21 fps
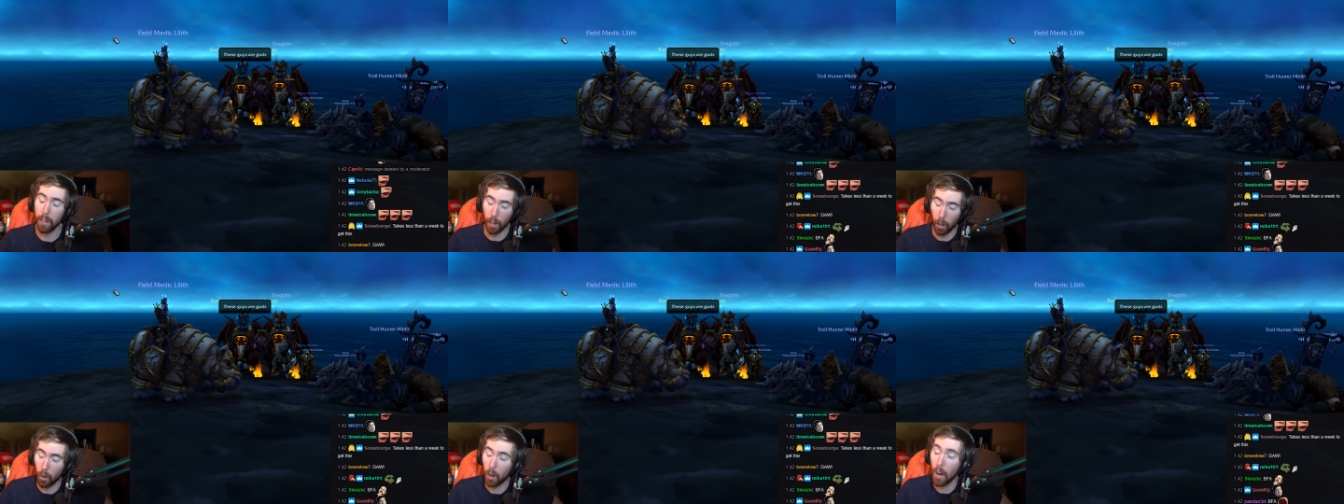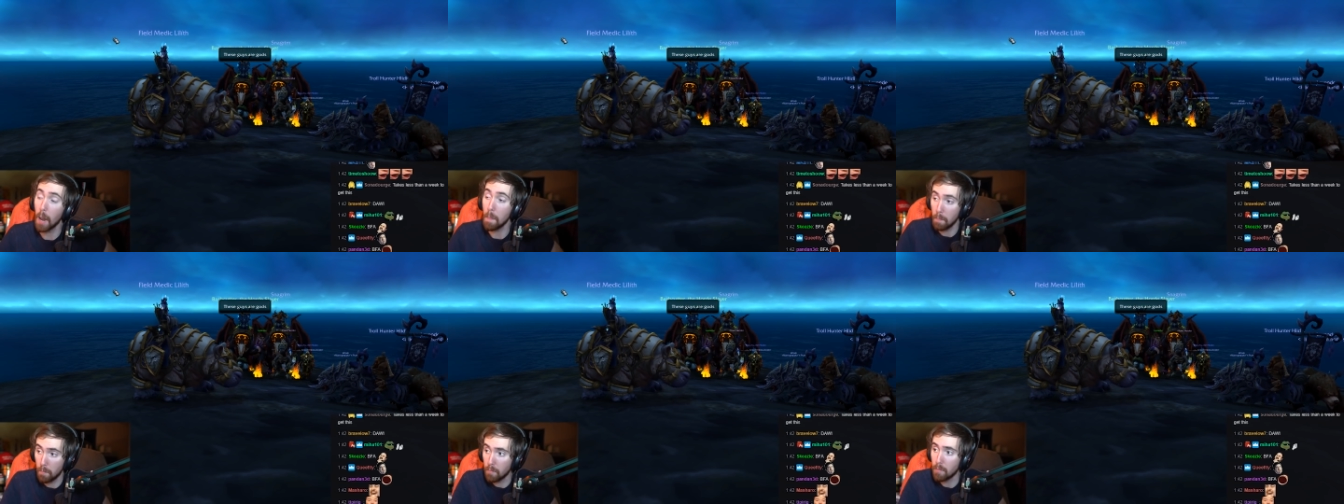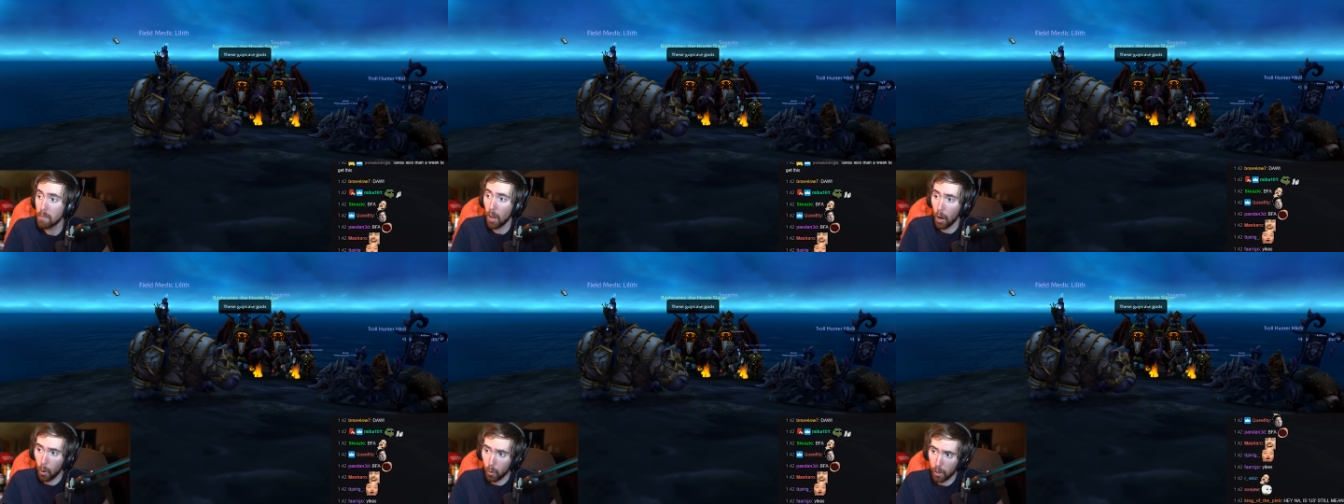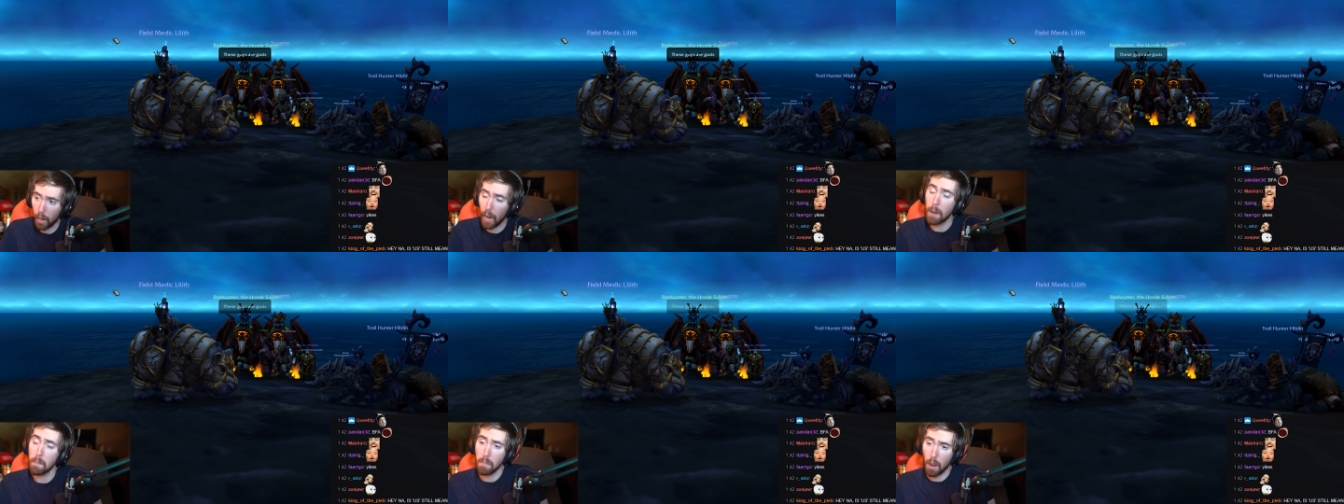all right.
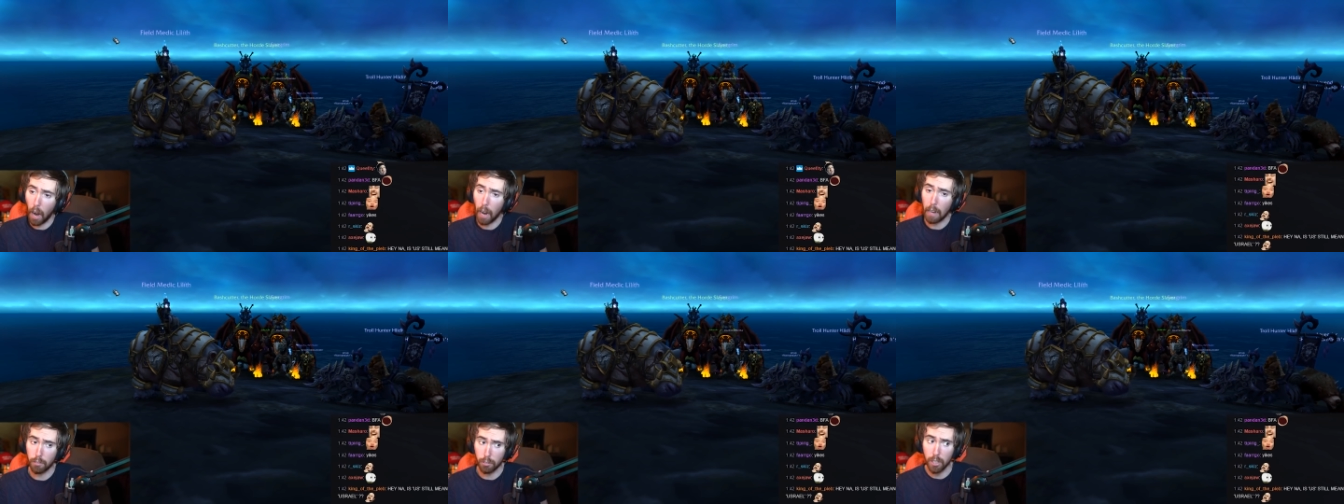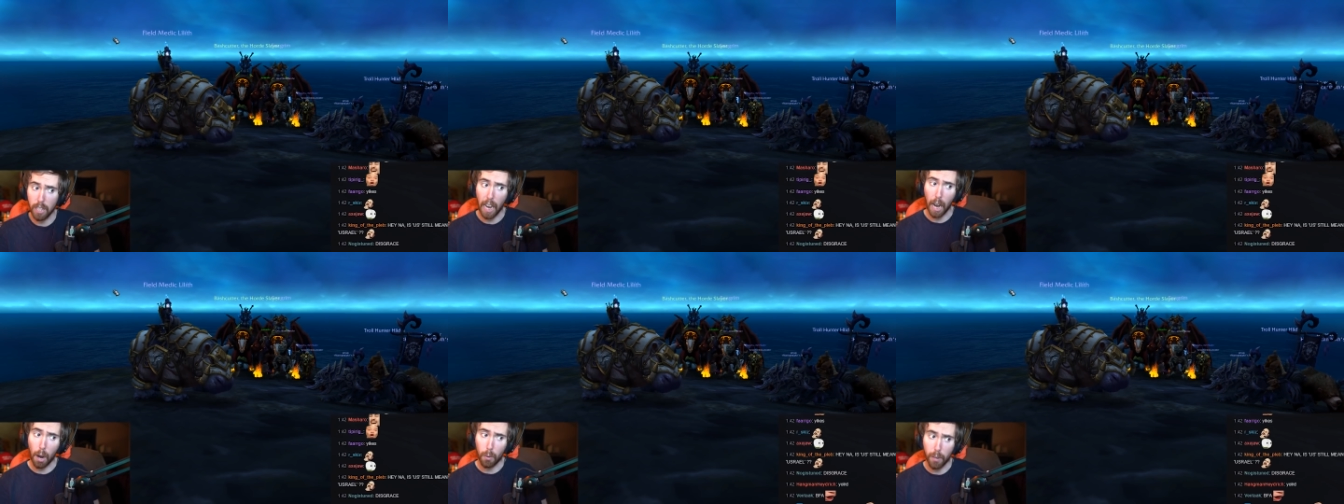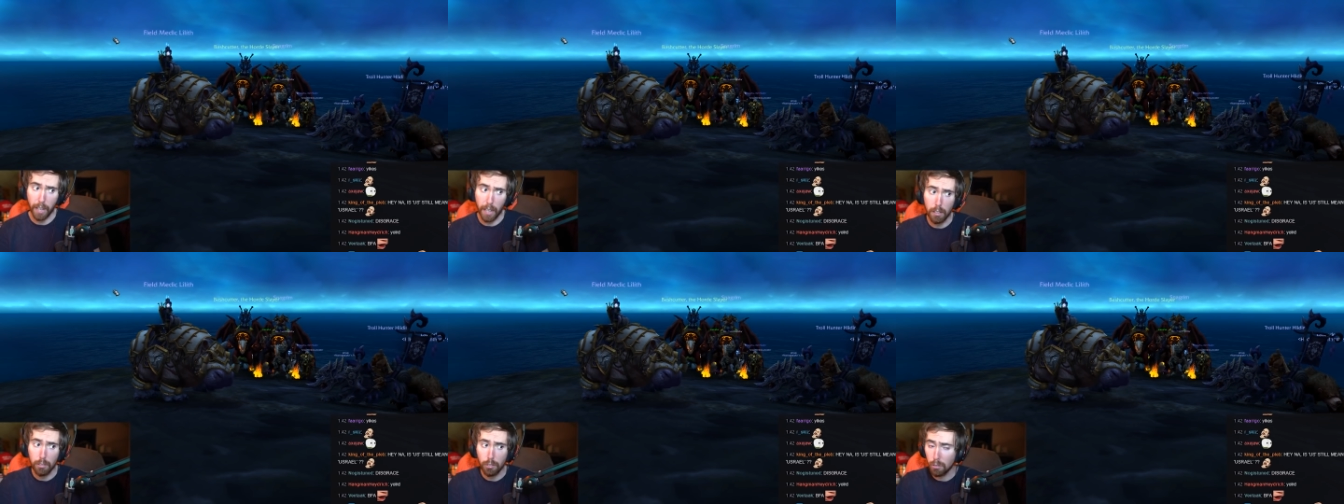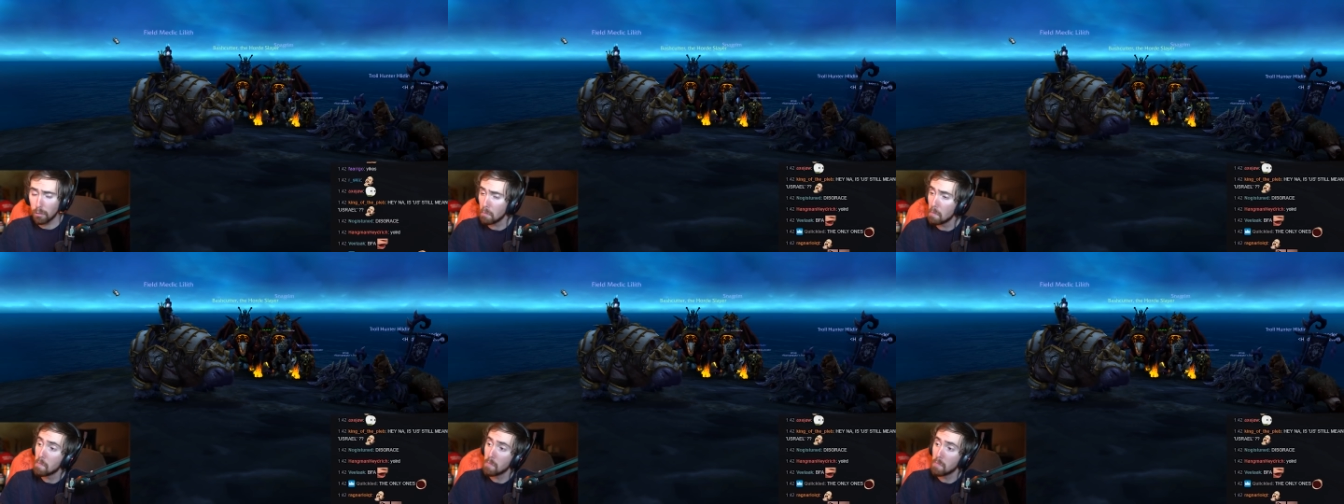Okay, I see how it is.